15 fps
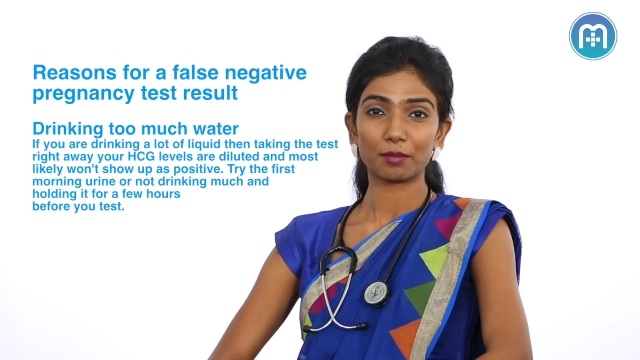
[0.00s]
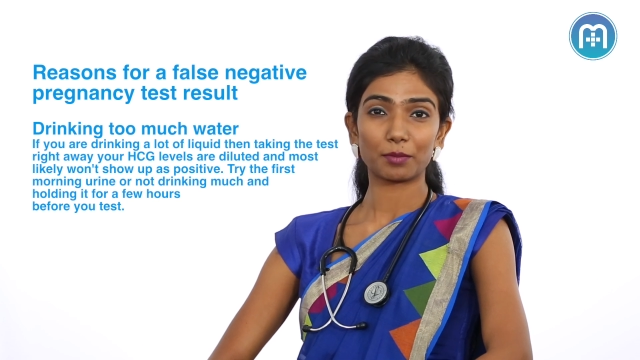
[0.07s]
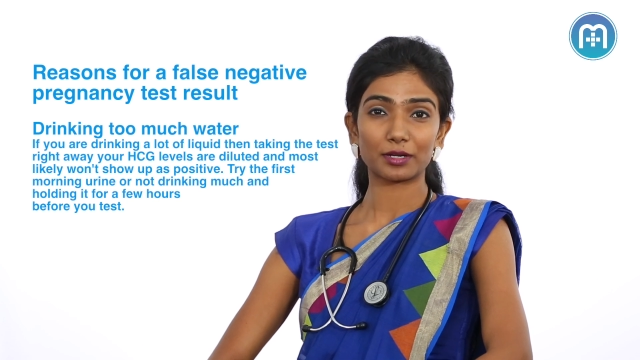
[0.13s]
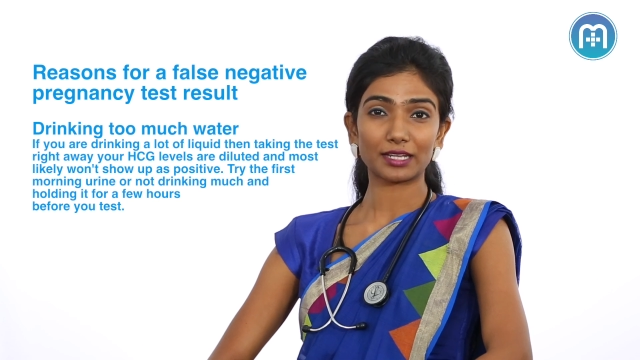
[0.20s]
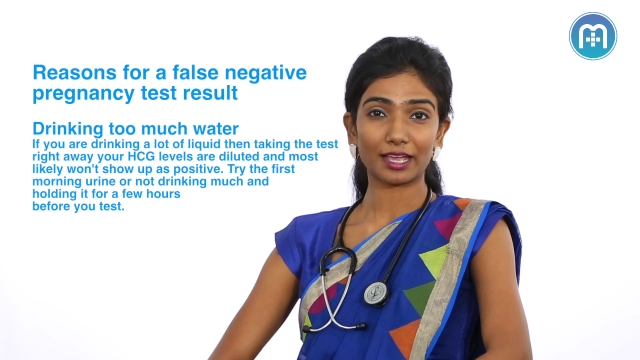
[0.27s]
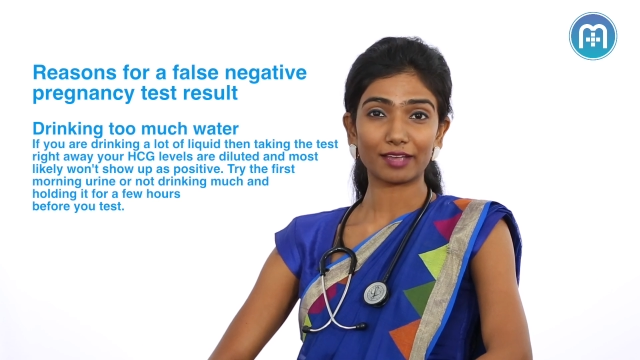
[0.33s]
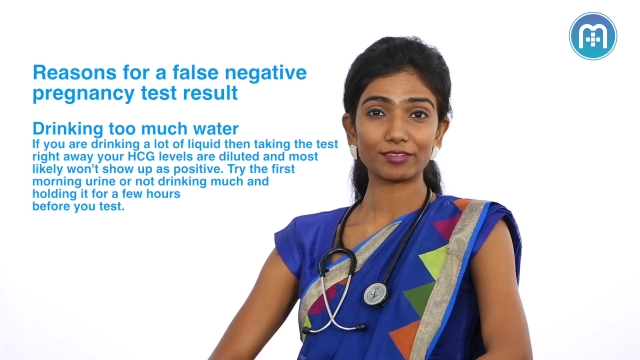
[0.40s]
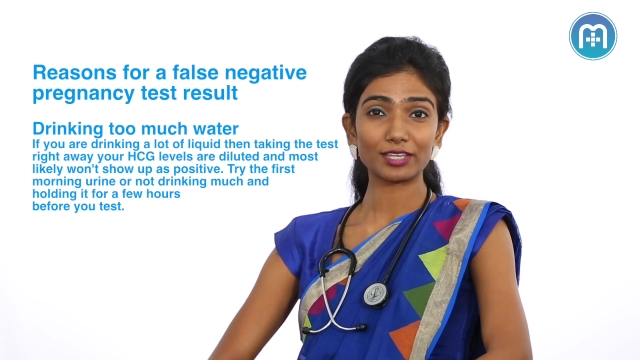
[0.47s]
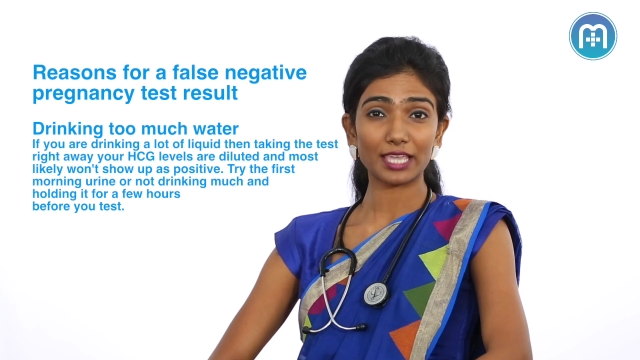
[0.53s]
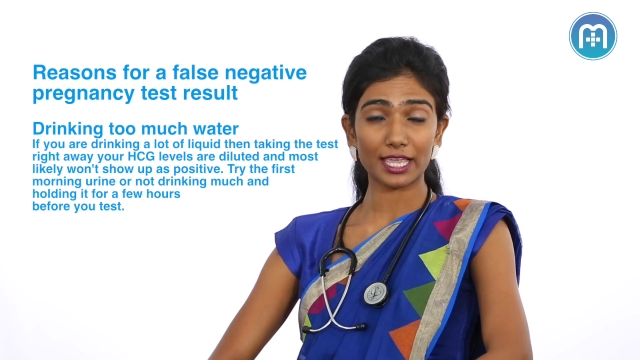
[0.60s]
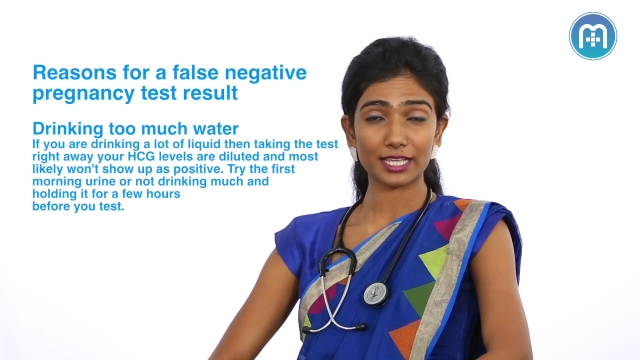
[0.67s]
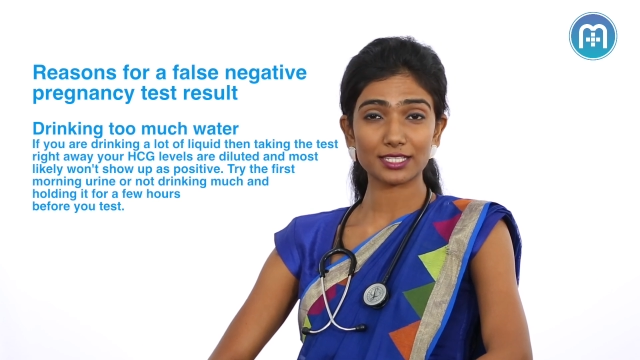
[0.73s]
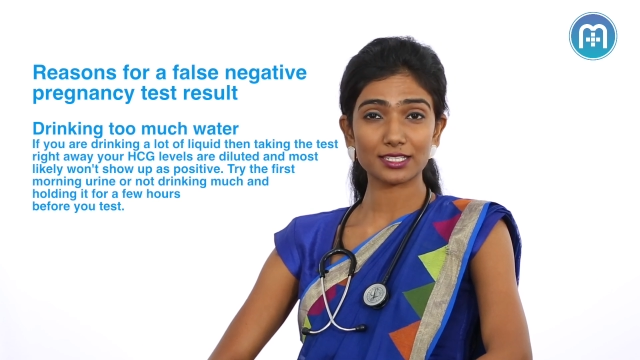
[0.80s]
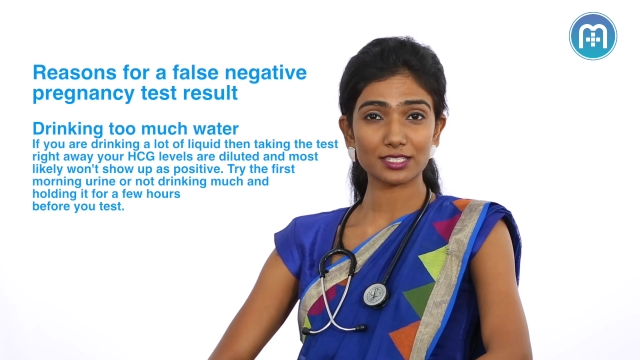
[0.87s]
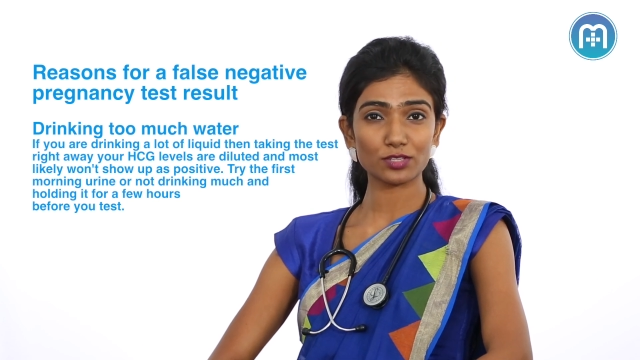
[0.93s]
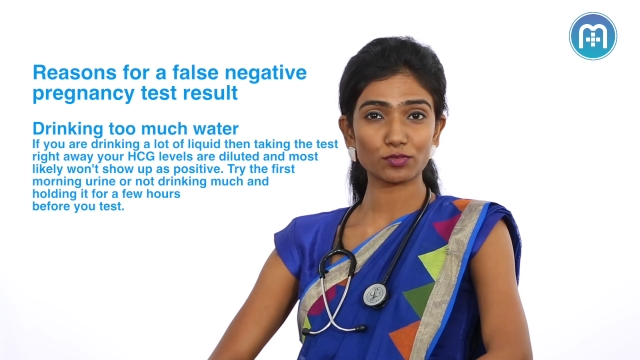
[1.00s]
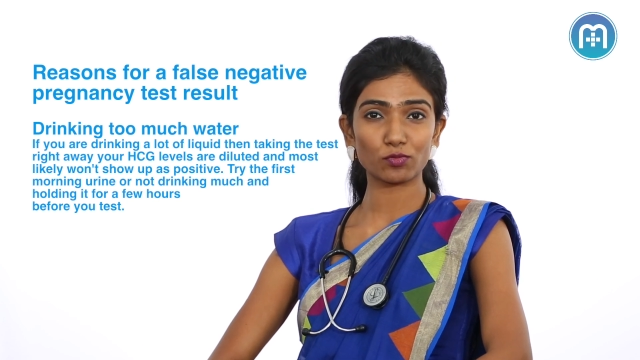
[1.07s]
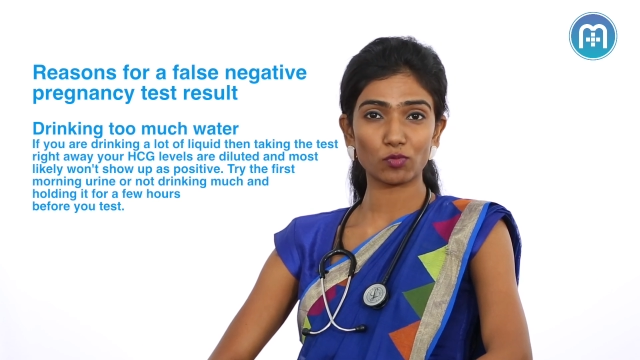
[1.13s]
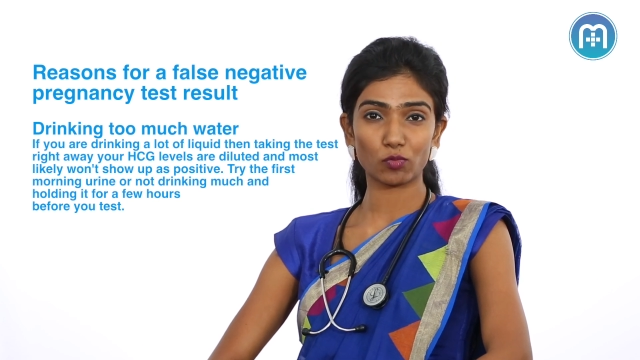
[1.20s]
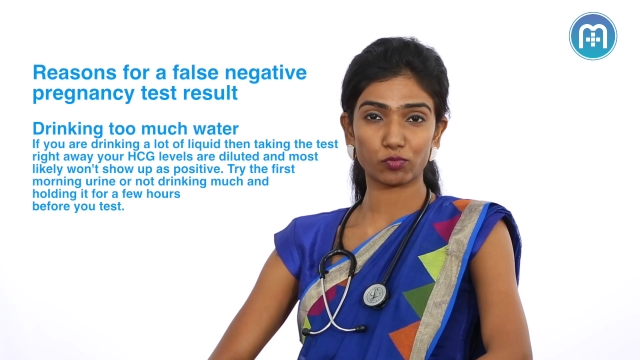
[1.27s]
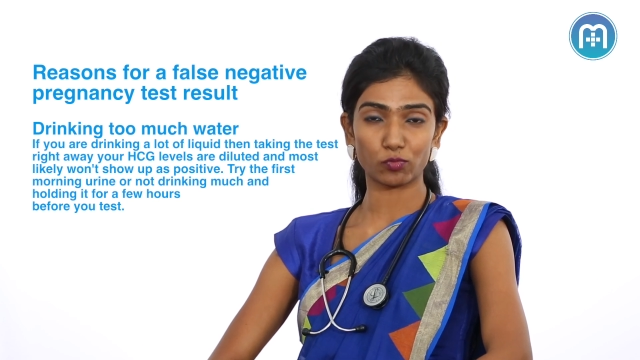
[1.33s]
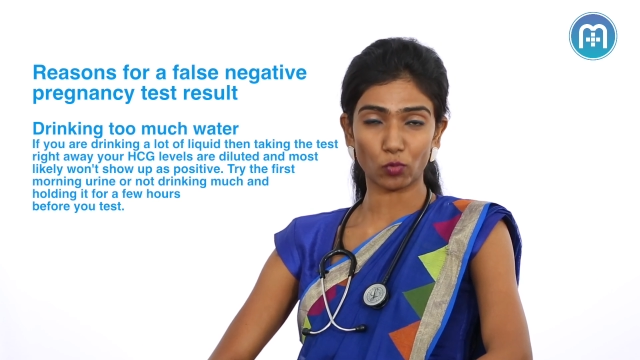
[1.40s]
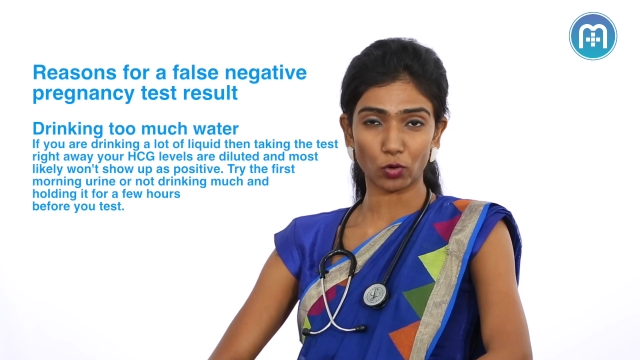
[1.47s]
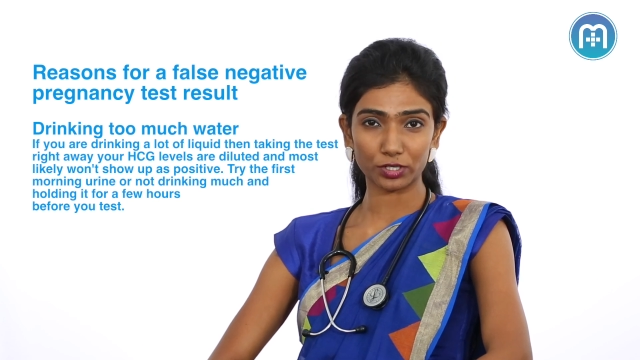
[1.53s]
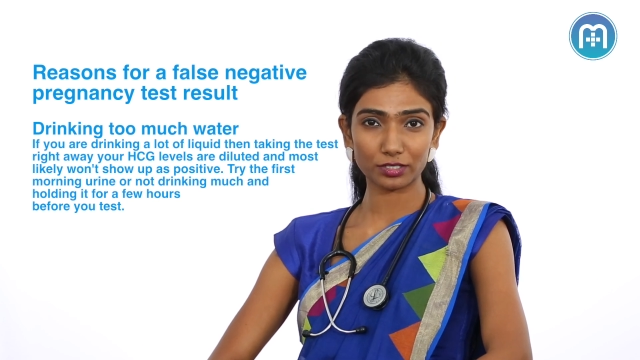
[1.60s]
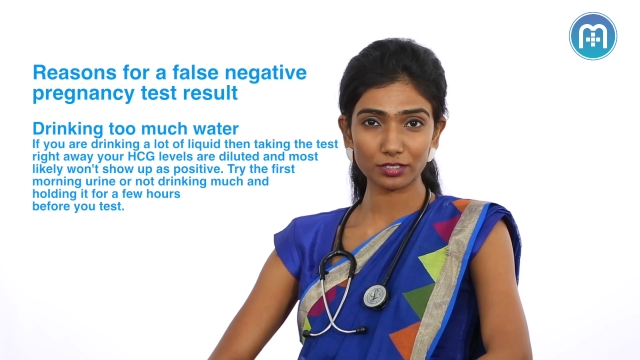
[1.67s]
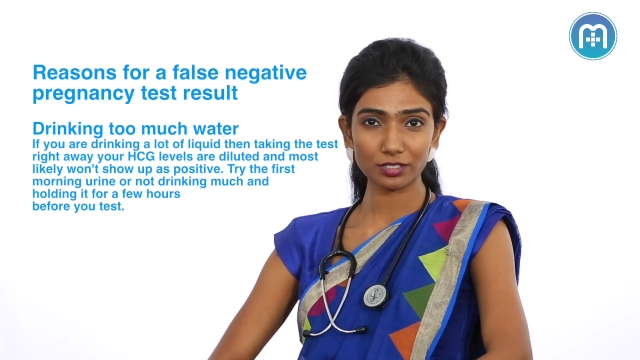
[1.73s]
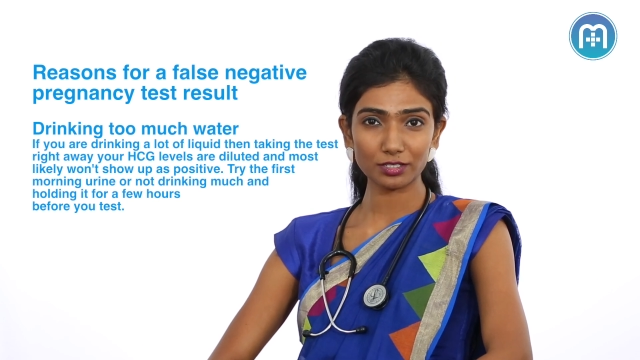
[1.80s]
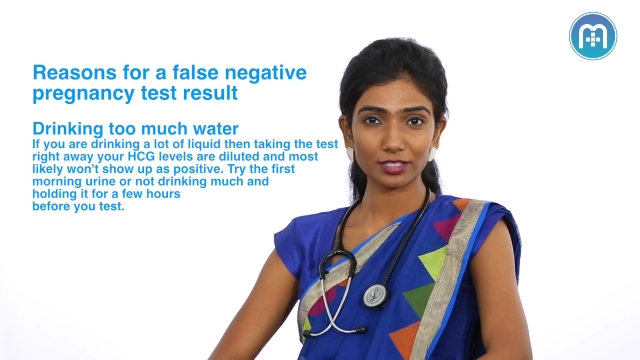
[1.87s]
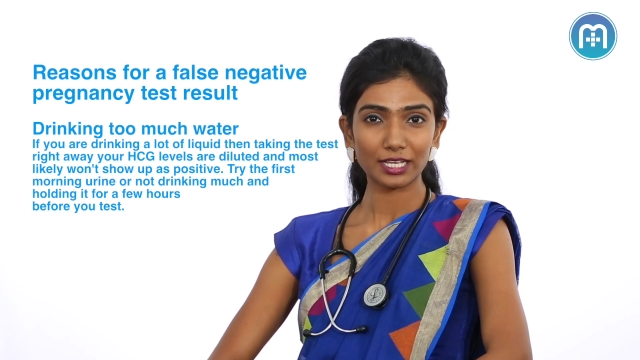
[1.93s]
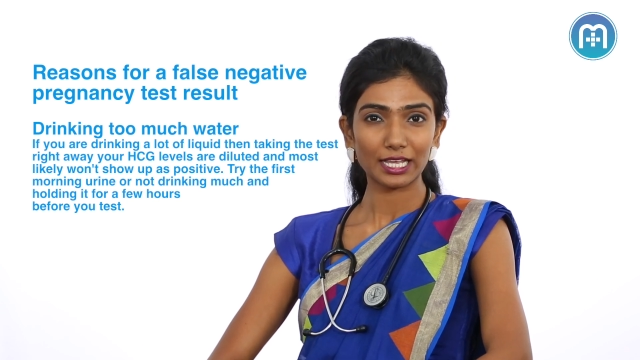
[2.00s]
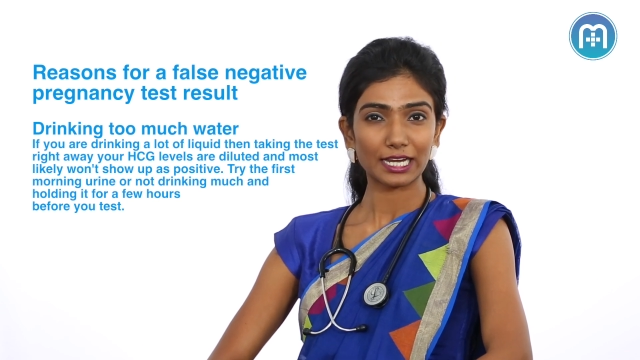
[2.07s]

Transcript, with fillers: but having excessive of water